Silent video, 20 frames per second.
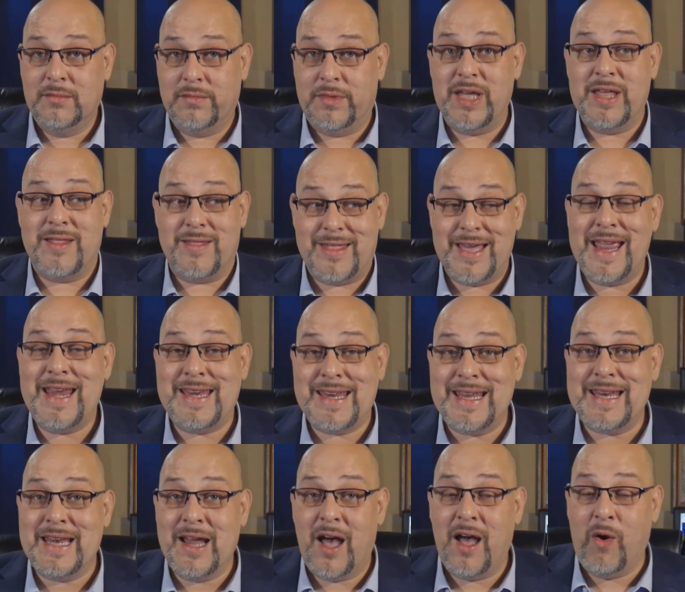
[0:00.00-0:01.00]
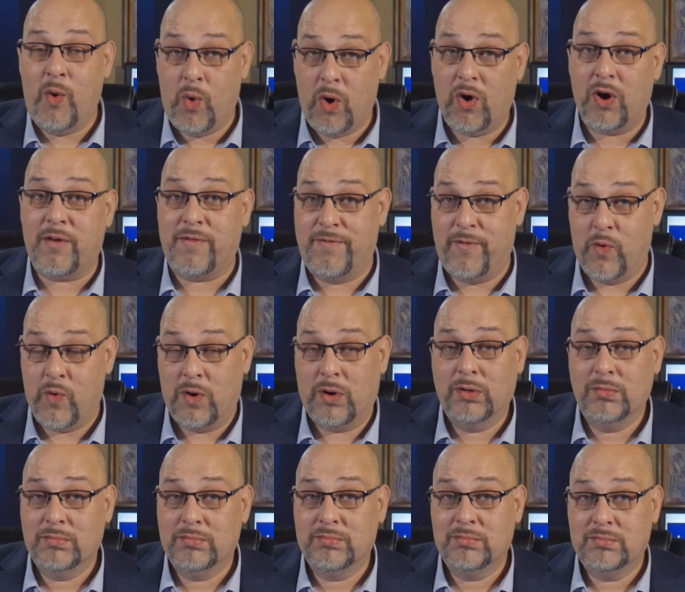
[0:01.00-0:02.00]
that they did not work
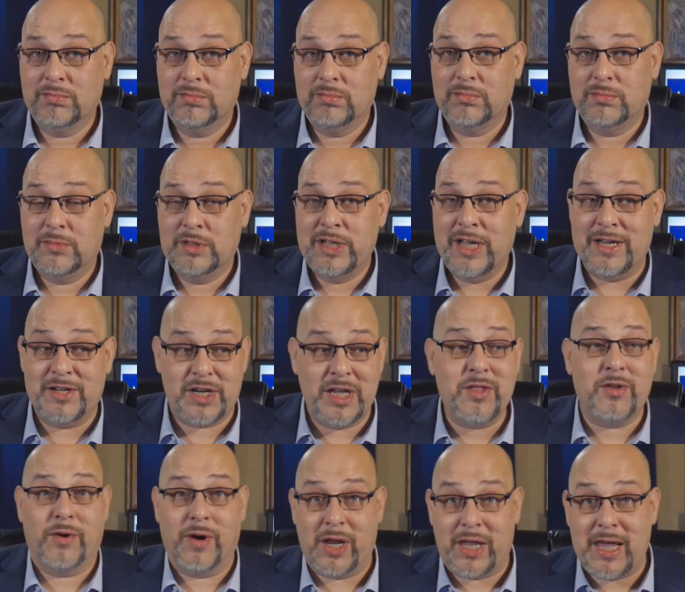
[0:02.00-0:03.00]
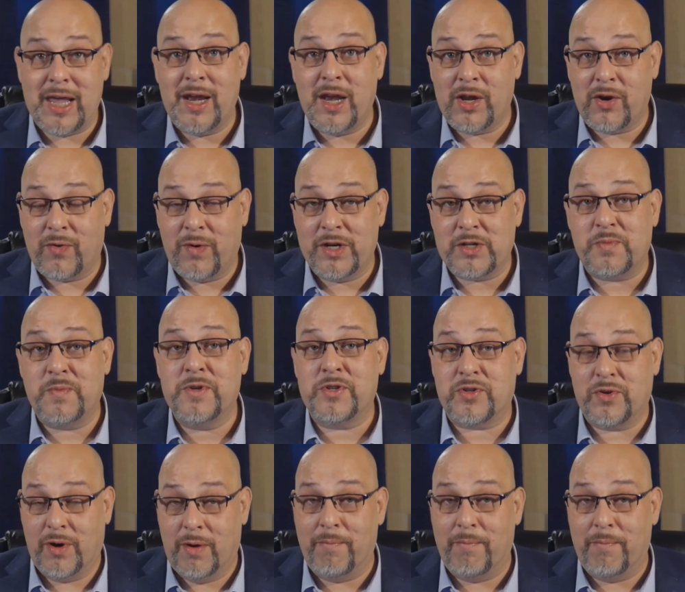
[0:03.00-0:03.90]
for is either a kid at Christmas or